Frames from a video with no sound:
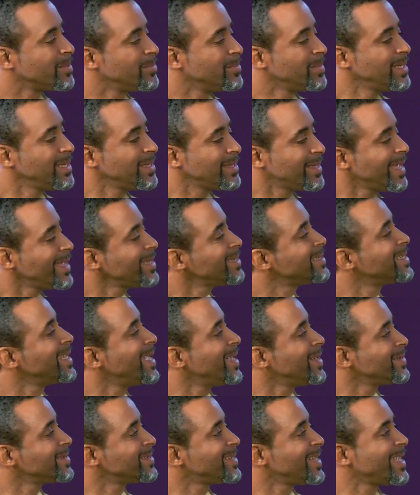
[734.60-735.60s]
To me, that
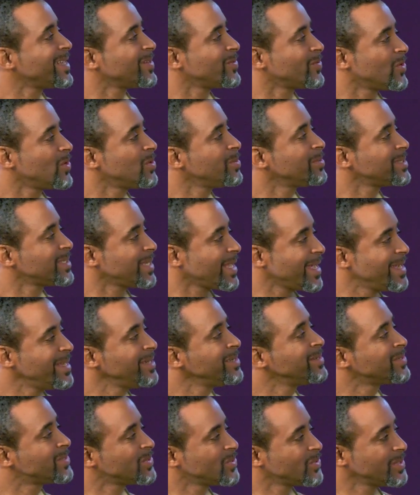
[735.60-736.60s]
sounds like Romans
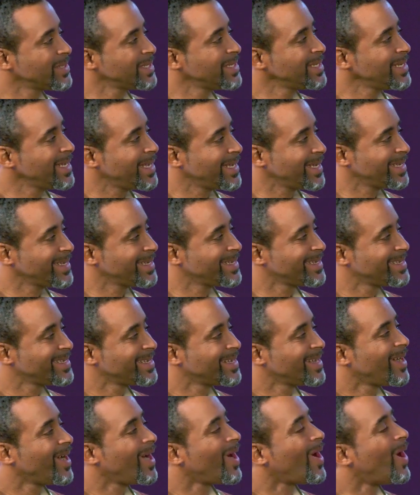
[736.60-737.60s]
8:28.
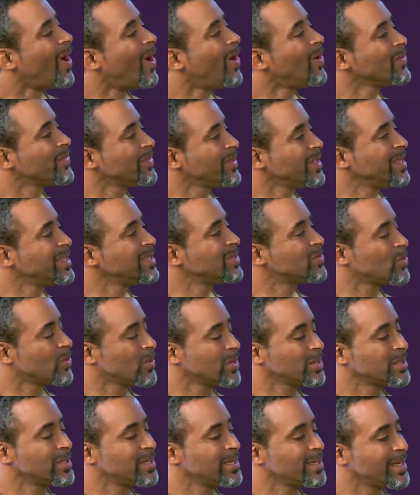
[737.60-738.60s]
All things
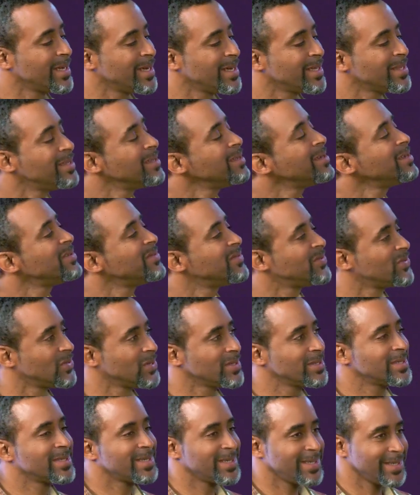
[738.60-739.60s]
work together
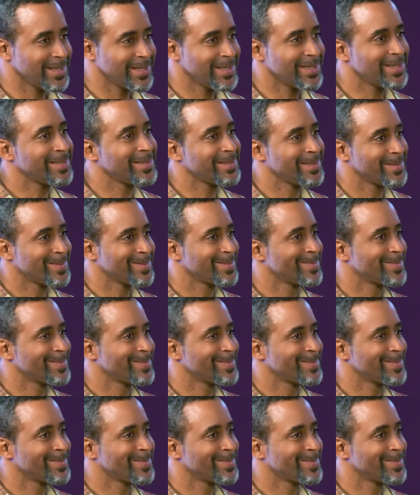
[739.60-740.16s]
for the good.